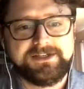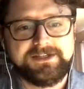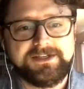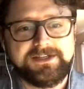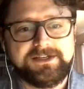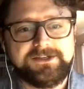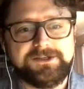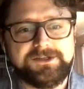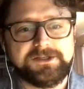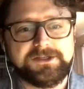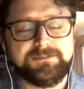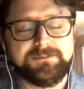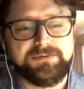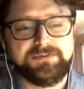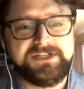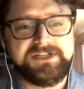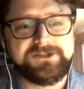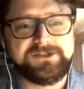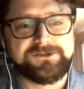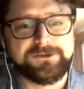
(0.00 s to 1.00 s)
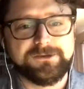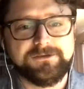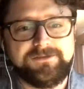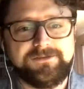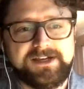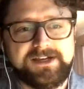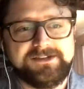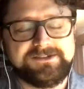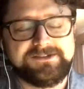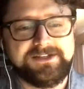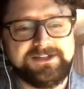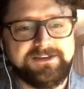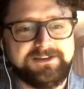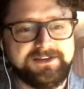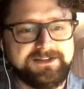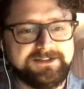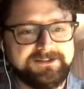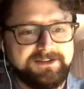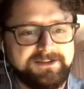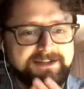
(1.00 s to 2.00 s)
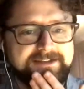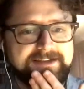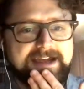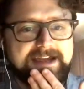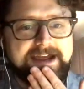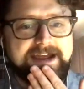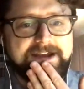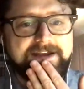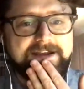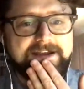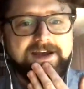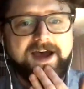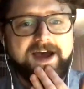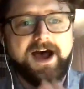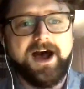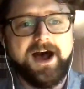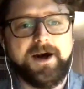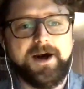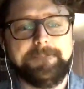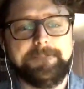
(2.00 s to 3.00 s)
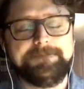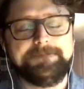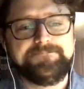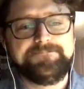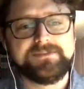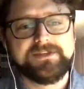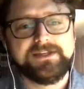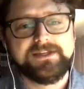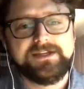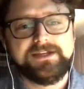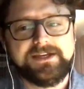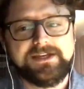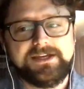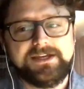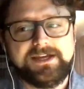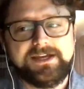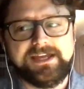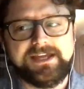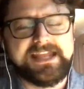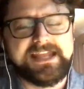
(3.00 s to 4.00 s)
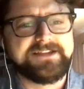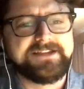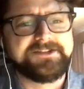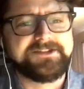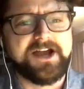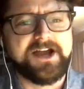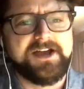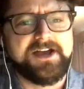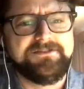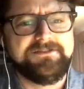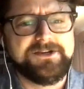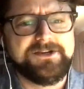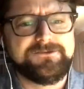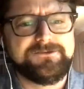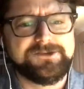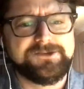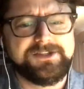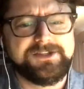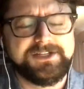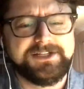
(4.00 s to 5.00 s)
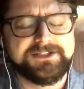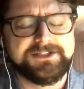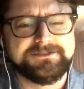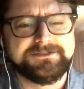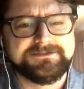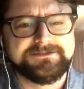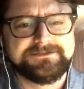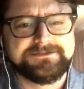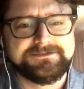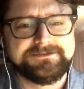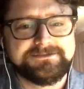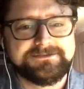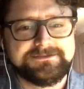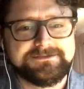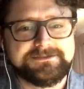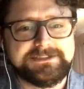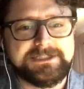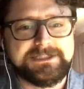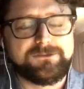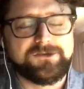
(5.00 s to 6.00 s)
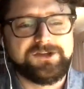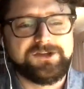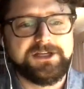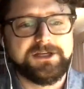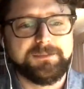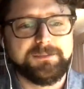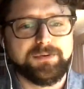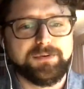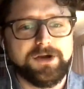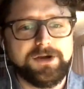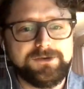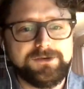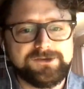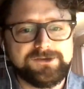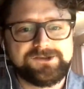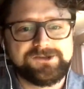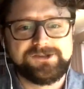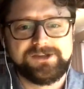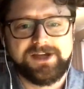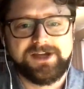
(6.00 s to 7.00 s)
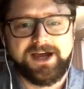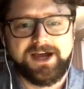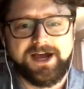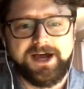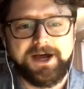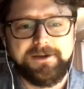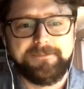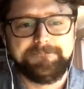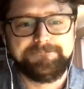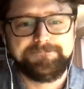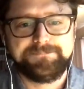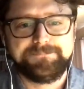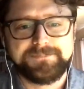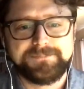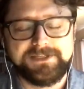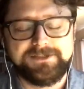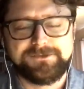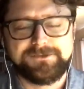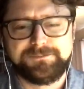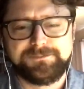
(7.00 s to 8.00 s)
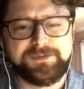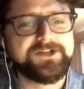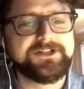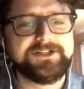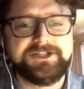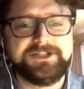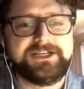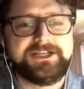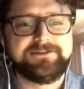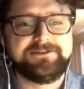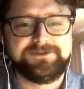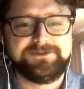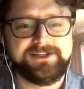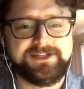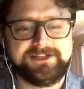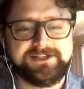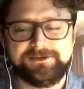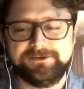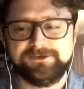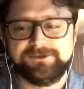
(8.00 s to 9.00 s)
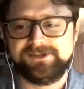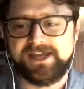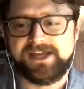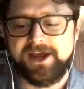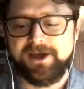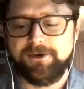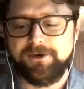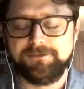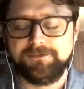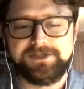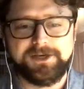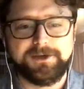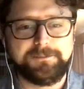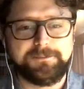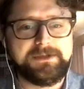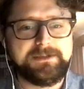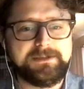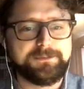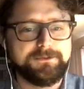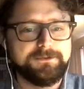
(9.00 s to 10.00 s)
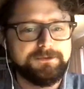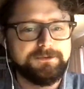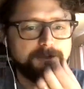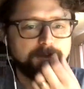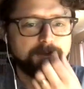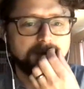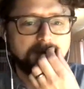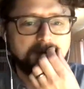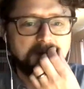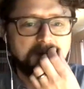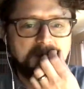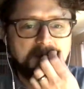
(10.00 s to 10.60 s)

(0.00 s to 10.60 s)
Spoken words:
to complete surveys and things like that. And that's a kind of interesting approach, and particularly given that there's now, people who are